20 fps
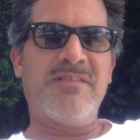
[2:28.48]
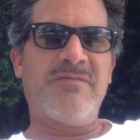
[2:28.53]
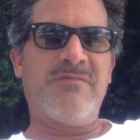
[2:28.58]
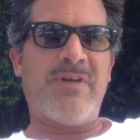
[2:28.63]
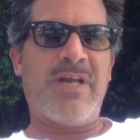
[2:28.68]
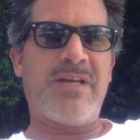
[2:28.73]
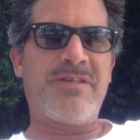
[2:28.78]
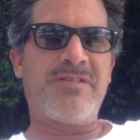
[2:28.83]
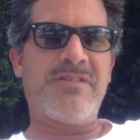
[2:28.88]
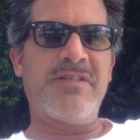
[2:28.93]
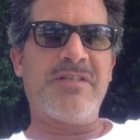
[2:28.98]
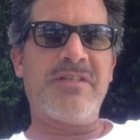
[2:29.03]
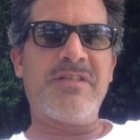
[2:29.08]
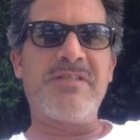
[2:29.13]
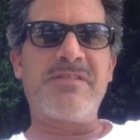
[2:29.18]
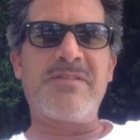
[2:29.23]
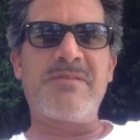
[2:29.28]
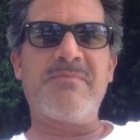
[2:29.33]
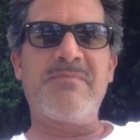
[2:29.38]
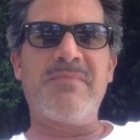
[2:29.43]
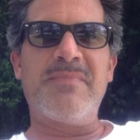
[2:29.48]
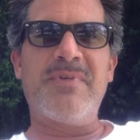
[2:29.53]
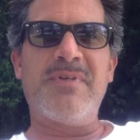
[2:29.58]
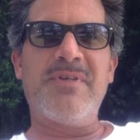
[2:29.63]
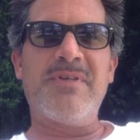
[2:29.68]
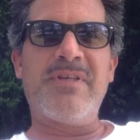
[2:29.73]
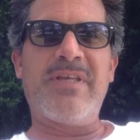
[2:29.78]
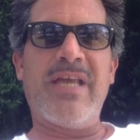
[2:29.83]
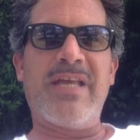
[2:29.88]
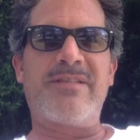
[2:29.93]
Rationalism
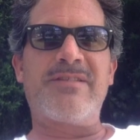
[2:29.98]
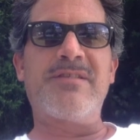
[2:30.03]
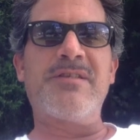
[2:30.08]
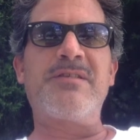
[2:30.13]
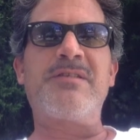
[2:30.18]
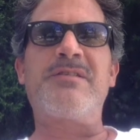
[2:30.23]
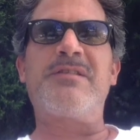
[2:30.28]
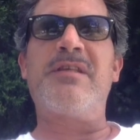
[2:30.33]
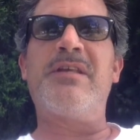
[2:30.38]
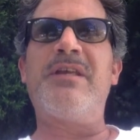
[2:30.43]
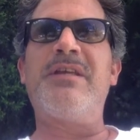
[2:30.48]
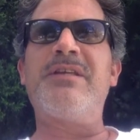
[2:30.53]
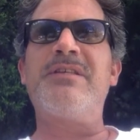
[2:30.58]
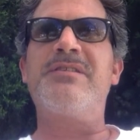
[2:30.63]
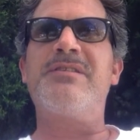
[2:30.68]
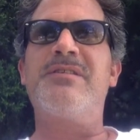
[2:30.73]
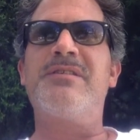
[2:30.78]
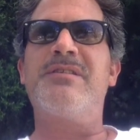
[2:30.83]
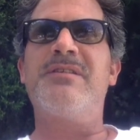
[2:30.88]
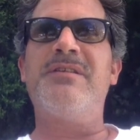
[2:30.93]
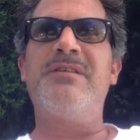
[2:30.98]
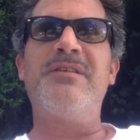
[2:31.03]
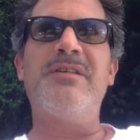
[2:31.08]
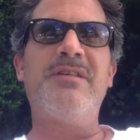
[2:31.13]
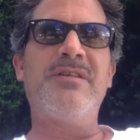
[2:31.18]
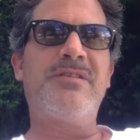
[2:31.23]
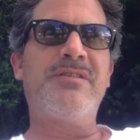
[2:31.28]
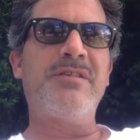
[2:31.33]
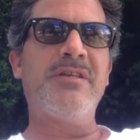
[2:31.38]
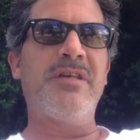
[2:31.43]
gets us things.
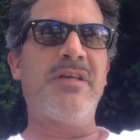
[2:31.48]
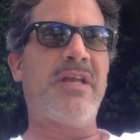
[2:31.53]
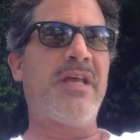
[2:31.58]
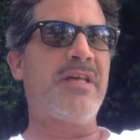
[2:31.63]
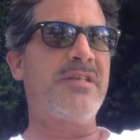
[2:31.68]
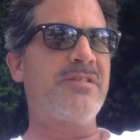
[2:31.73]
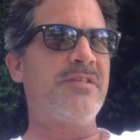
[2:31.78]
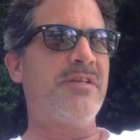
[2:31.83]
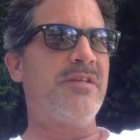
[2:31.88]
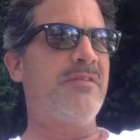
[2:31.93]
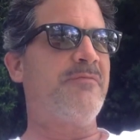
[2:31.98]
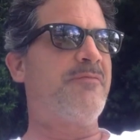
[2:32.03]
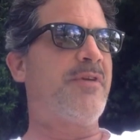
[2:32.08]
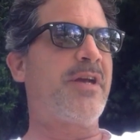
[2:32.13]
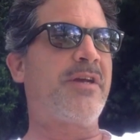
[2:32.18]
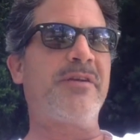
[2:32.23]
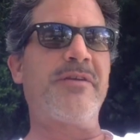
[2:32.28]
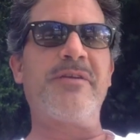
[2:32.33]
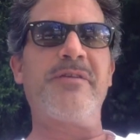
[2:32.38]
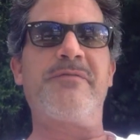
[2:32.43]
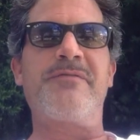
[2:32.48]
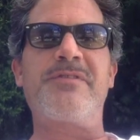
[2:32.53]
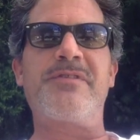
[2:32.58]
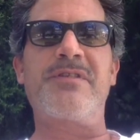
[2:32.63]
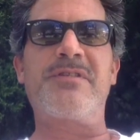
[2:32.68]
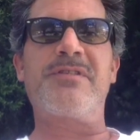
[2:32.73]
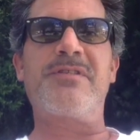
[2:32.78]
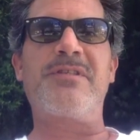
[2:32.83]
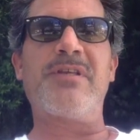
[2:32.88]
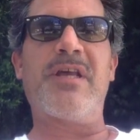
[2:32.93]
It has a record of
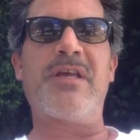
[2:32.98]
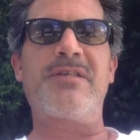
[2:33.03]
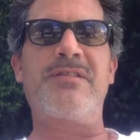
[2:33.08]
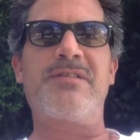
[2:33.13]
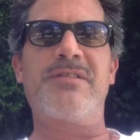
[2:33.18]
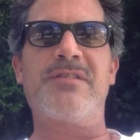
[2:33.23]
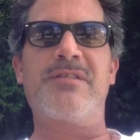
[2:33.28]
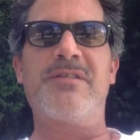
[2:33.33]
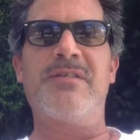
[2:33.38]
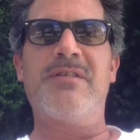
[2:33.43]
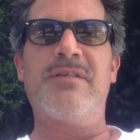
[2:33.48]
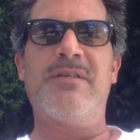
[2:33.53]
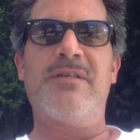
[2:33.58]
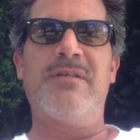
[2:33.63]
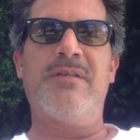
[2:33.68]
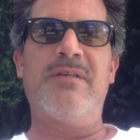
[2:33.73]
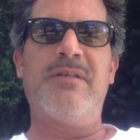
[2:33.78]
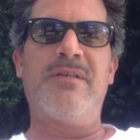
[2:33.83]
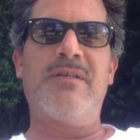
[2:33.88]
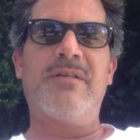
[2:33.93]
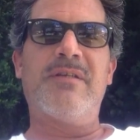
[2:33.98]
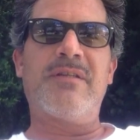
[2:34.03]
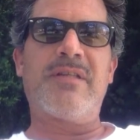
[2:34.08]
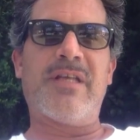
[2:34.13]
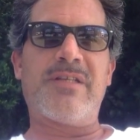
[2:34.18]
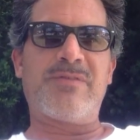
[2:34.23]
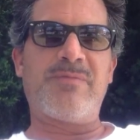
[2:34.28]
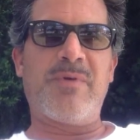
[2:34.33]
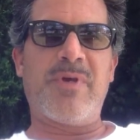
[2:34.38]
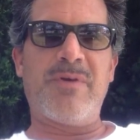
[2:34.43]
success.
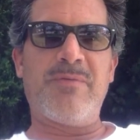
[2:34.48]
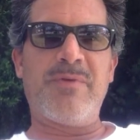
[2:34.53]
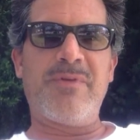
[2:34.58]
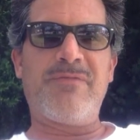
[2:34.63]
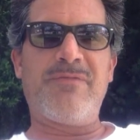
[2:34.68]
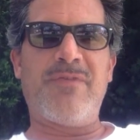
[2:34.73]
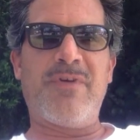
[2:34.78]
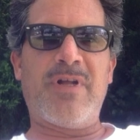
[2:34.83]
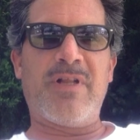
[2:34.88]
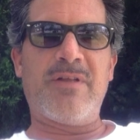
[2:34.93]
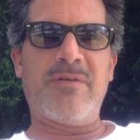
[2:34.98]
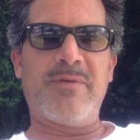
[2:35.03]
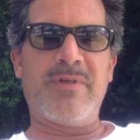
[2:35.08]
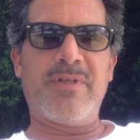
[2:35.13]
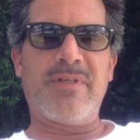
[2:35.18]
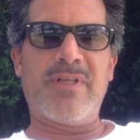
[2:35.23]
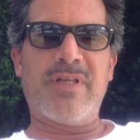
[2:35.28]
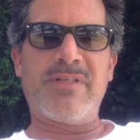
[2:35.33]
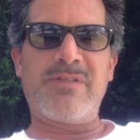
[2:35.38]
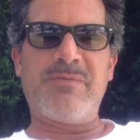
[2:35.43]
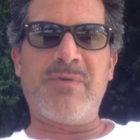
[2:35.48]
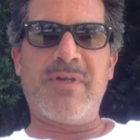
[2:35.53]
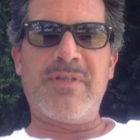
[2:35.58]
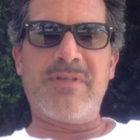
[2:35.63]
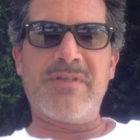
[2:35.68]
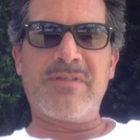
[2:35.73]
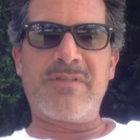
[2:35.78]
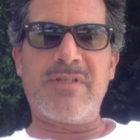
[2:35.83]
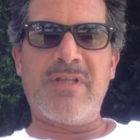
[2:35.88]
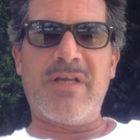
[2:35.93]
That's why we follow it. That's why
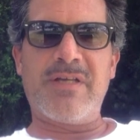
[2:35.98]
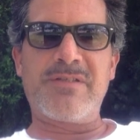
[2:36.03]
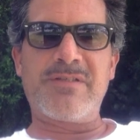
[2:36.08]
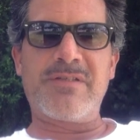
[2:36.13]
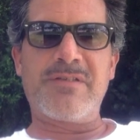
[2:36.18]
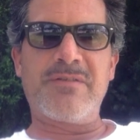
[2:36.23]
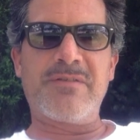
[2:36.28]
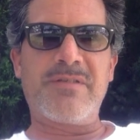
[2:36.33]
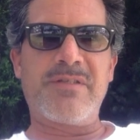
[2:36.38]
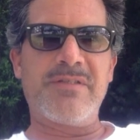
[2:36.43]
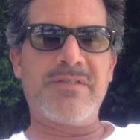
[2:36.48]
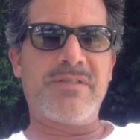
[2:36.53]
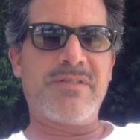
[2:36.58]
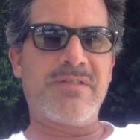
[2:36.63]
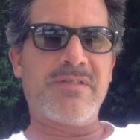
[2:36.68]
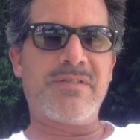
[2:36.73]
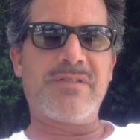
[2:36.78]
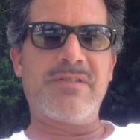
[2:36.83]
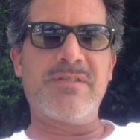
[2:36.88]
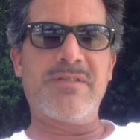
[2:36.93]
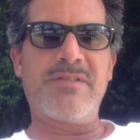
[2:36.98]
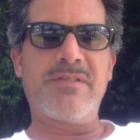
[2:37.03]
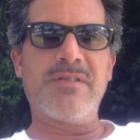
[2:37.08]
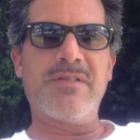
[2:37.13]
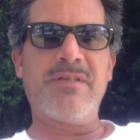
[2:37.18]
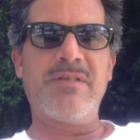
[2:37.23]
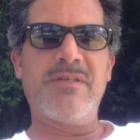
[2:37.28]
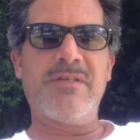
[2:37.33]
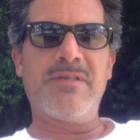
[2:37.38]
there's logical consistency.